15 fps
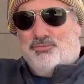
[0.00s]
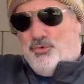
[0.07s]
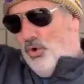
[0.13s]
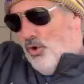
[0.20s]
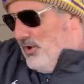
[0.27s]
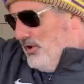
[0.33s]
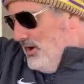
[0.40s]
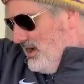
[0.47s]

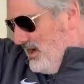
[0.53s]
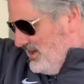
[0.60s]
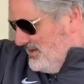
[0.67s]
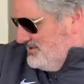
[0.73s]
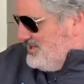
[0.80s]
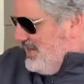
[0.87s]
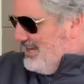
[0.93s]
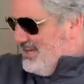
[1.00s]
four, uh,
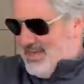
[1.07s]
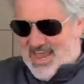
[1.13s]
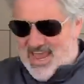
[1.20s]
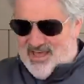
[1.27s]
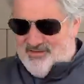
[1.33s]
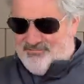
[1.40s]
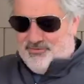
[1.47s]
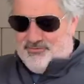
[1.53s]
second
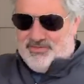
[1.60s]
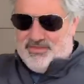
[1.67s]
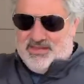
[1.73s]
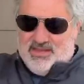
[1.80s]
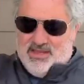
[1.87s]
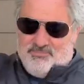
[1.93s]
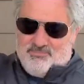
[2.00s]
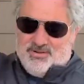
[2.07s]
half of
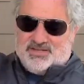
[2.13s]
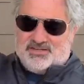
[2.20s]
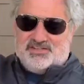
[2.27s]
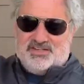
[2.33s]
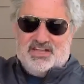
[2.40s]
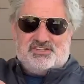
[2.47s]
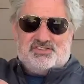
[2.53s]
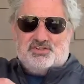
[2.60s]
the uh, pick
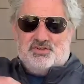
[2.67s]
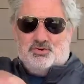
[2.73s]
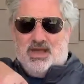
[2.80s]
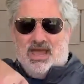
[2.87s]
six, new